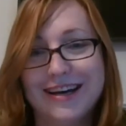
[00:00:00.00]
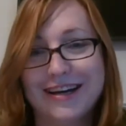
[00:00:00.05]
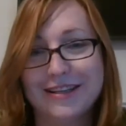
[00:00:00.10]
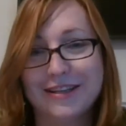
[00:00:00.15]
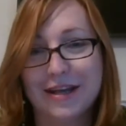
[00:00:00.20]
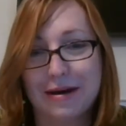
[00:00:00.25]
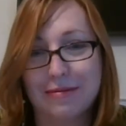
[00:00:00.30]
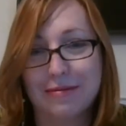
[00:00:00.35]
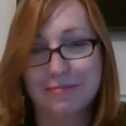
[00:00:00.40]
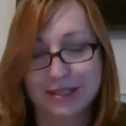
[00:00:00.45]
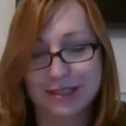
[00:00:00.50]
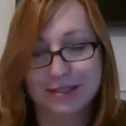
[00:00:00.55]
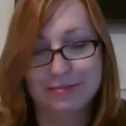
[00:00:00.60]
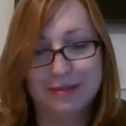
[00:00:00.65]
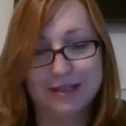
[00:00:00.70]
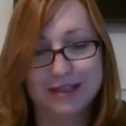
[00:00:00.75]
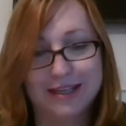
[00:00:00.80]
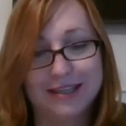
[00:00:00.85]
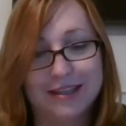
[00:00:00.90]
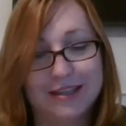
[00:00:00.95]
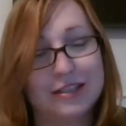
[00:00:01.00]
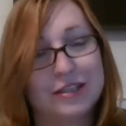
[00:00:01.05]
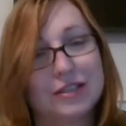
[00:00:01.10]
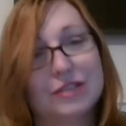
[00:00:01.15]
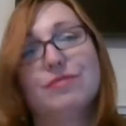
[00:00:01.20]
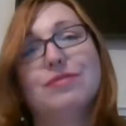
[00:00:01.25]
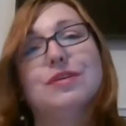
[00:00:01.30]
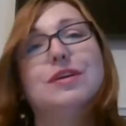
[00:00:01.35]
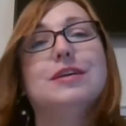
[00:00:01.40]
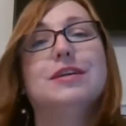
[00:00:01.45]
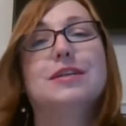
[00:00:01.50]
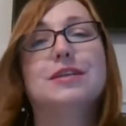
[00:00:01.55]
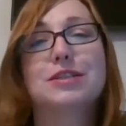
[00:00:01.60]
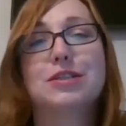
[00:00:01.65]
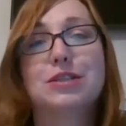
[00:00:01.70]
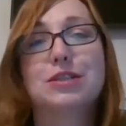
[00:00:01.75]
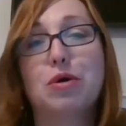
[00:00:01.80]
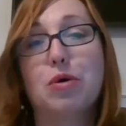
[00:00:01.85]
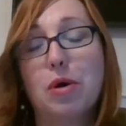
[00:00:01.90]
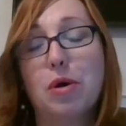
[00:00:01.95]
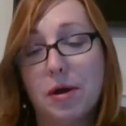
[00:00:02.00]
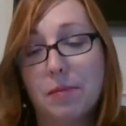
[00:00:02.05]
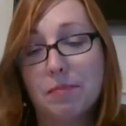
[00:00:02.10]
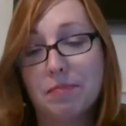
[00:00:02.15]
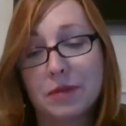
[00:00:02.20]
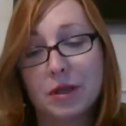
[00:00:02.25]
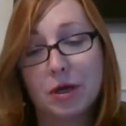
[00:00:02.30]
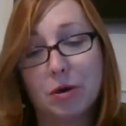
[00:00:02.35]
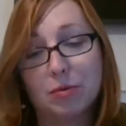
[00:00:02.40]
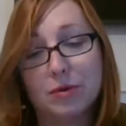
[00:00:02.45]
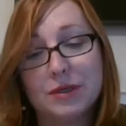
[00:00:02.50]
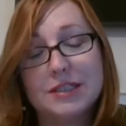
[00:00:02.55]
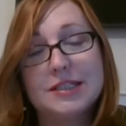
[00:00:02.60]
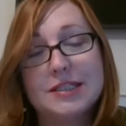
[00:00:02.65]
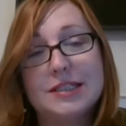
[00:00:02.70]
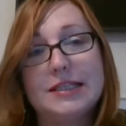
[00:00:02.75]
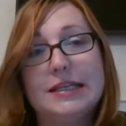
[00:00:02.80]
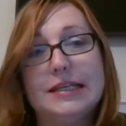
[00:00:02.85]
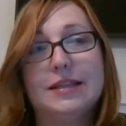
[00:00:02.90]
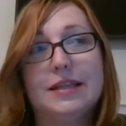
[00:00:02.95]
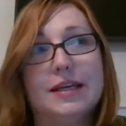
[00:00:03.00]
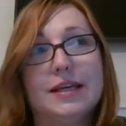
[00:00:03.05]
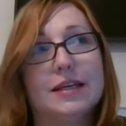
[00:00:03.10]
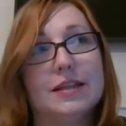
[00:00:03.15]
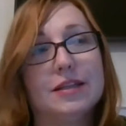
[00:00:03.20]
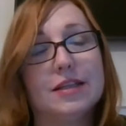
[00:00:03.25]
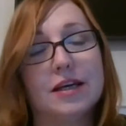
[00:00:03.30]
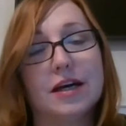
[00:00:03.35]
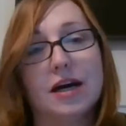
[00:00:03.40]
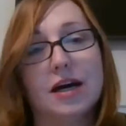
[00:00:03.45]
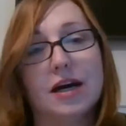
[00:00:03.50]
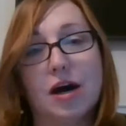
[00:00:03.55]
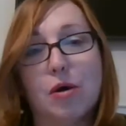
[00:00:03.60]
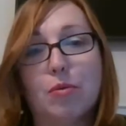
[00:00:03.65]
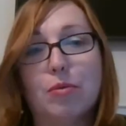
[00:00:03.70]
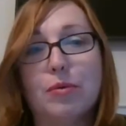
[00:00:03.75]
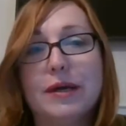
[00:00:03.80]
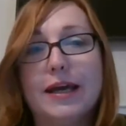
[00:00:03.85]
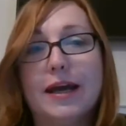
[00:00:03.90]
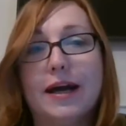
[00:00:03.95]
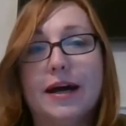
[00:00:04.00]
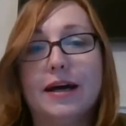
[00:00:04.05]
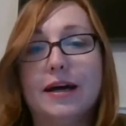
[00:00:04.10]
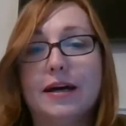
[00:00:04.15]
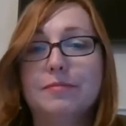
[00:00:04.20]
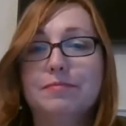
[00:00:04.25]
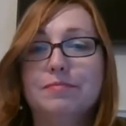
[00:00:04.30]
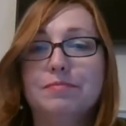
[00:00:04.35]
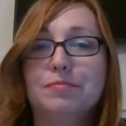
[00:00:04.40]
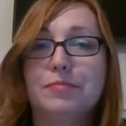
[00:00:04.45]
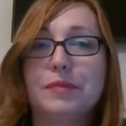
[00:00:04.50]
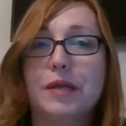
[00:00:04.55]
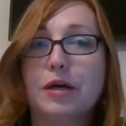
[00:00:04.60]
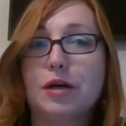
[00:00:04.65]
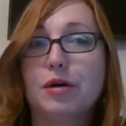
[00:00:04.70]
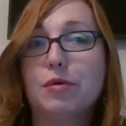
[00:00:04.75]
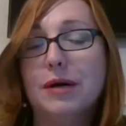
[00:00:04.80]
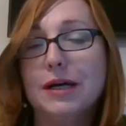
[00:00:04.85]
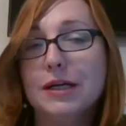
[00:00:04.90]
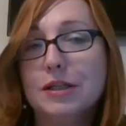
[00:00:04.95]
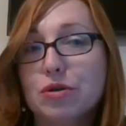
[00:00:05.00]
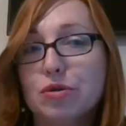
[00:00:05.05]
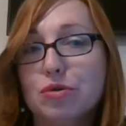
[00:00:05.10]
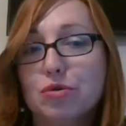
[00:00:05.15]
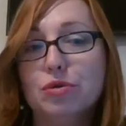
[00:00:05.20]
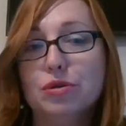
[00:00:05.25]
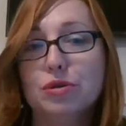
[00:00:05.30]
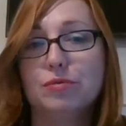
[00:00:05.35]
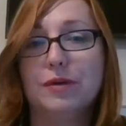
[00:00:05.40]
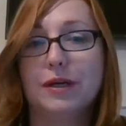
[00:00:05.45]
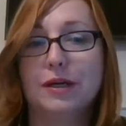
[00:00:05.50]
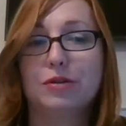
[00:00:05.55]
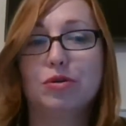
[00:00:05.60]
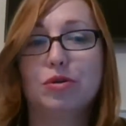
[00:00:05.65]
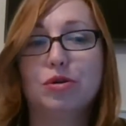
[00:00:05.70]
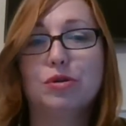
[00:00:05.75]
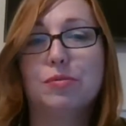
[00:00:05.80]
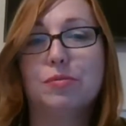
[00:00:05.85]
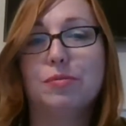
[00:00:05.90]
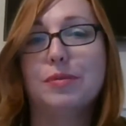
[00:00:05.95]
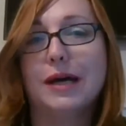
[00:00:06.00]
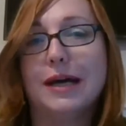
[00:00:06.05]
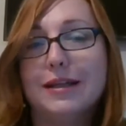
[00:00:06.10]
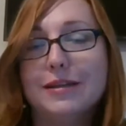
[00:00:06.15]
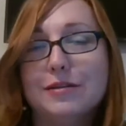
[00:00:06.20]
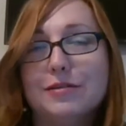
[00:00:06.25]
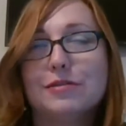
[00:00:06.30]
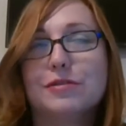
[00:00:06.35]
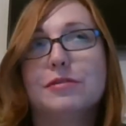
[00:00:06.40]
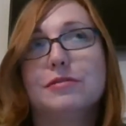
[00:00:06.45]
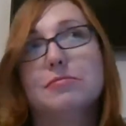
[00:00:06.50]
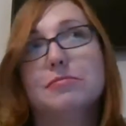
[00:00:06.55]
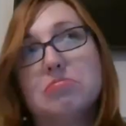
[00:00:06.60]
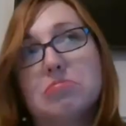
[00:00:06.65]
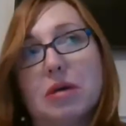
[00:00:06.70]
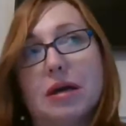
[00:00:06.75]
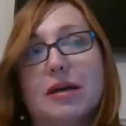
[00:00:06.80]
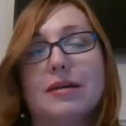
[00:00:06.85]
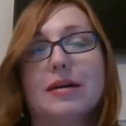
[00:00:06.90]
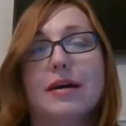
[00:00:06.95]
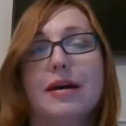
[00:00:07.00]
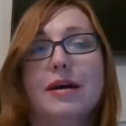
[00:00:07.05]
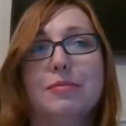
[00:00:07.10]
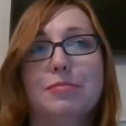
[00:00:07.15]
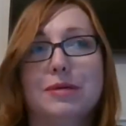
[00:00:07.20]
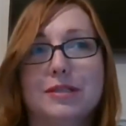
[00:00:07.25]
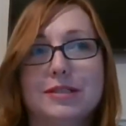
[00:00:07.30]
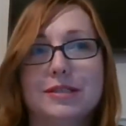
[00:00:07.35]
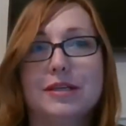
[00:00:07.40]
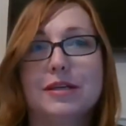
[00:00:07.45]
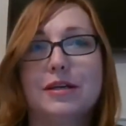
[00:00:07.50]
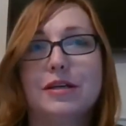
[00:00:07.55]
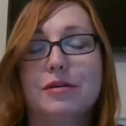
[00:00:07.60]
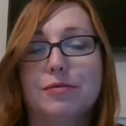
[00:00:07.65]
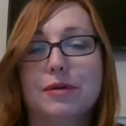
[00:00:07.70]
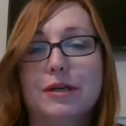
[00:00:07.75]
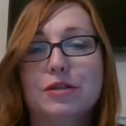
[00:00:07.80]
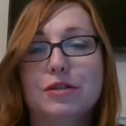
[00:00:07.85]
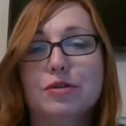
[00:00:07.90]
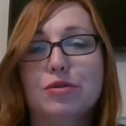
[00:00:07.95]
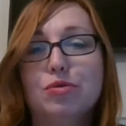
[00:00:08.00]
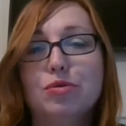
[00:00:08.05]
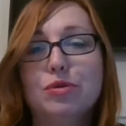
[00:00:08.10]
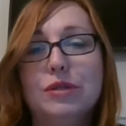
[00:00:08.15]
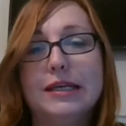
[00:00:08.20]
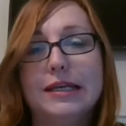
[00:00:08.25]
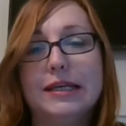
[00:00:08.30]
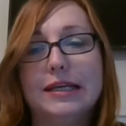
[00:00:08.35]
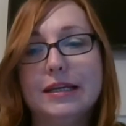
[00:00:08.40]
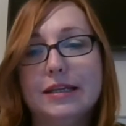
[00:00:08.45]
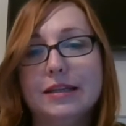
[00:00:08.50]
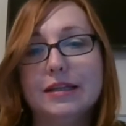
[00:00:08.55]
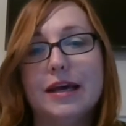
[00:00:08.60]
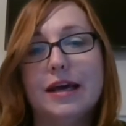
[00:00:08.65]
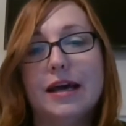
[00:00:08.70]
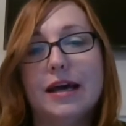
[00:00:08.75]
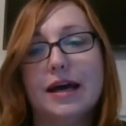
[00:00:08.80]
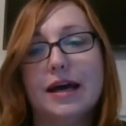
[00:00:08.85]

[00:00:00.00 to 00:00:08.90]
numbers, behind these figures. So we see that we are quite good. We are not bad. I may say quite good in